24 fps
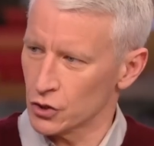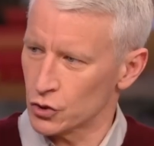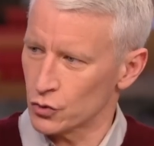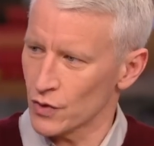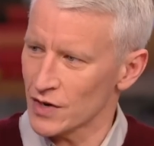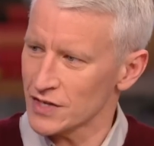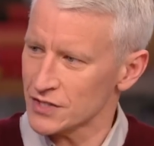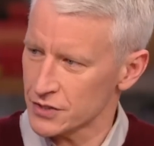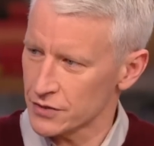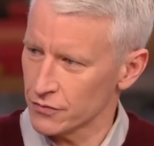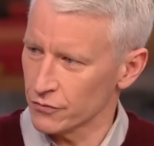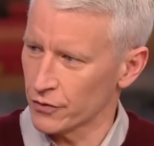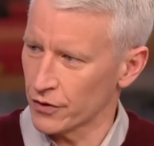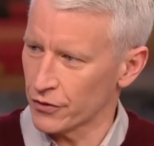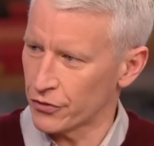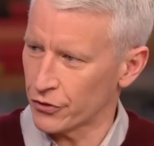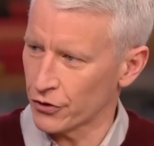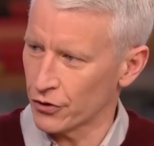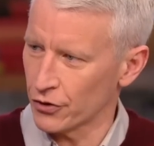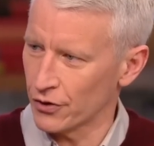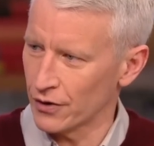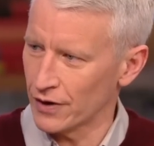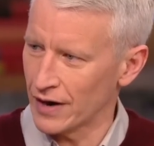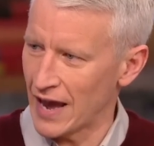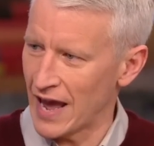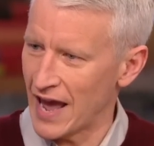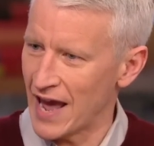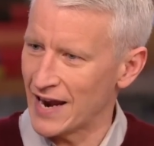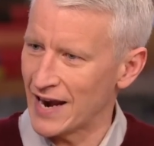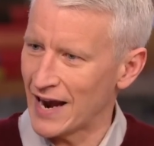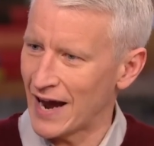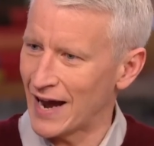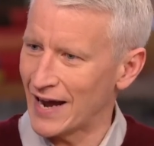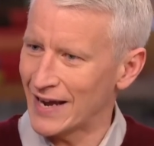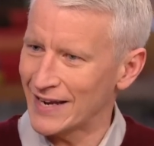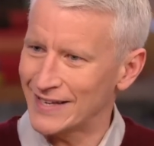aggressive with her,
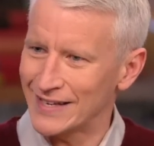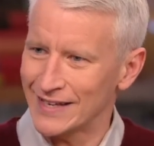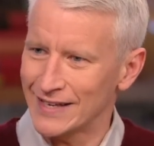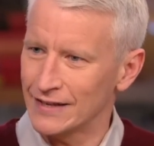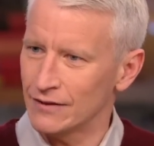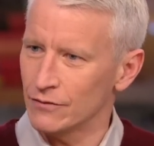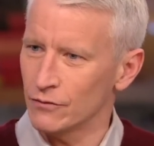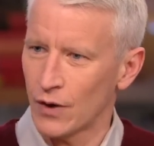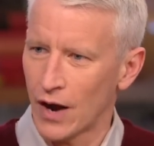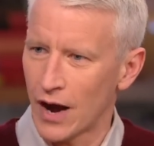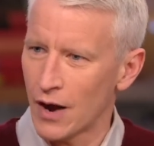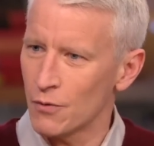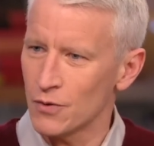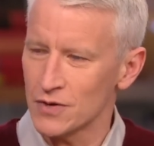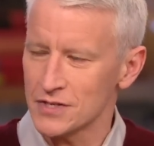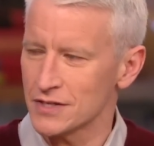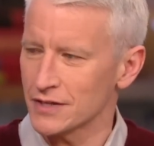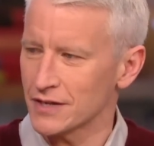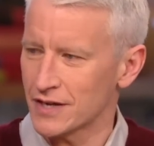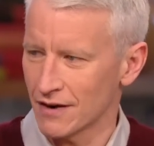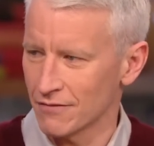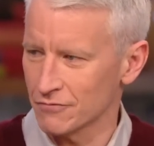and I didn't. I wasn't